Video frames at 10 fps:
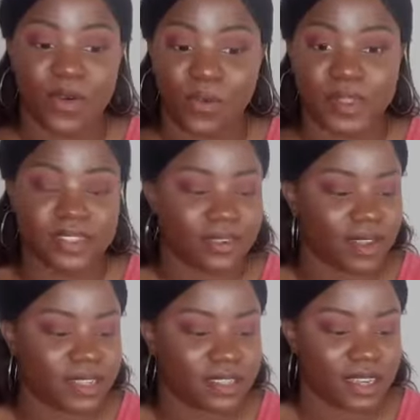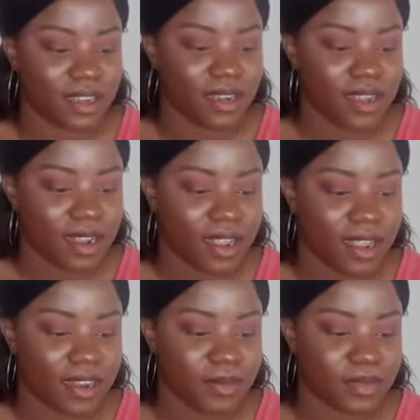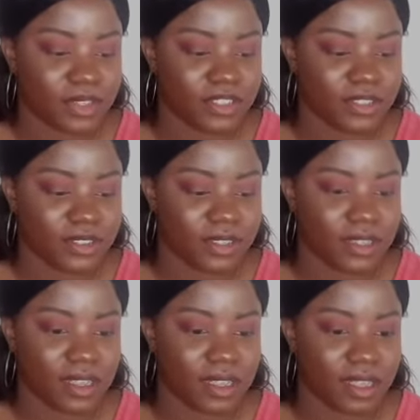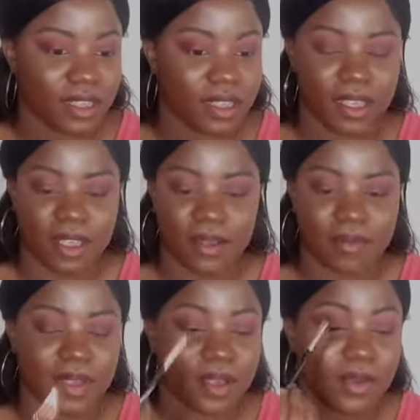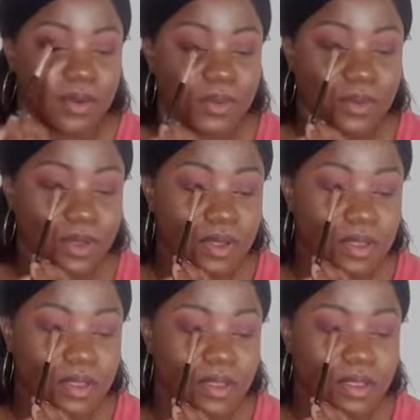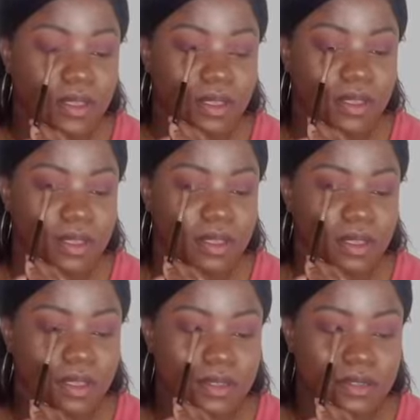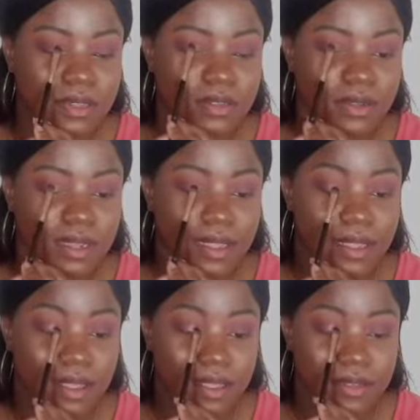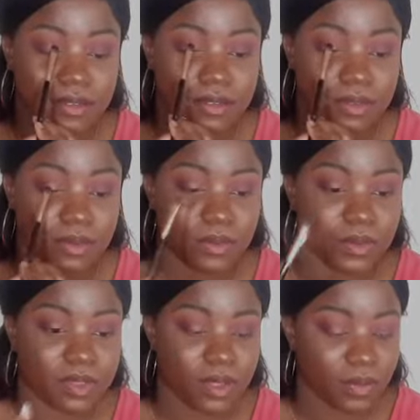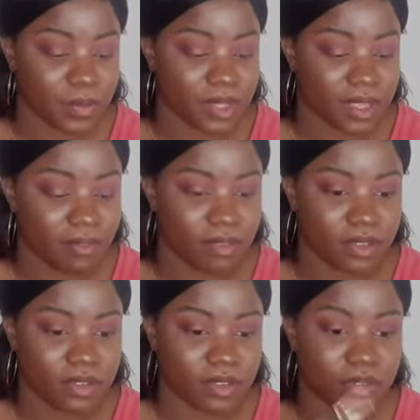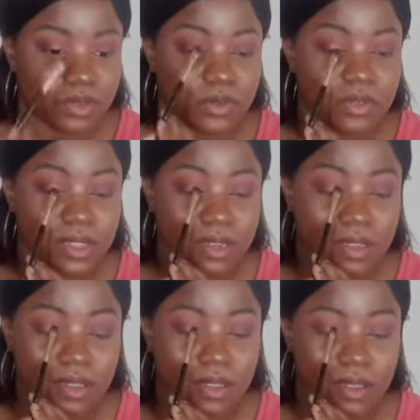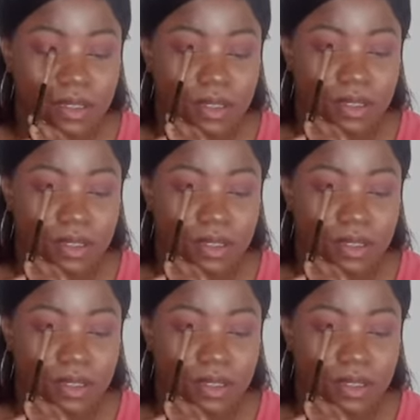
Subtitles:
I hope it's the right shade. And I'm going to see how it sits on the eyes without me having to use any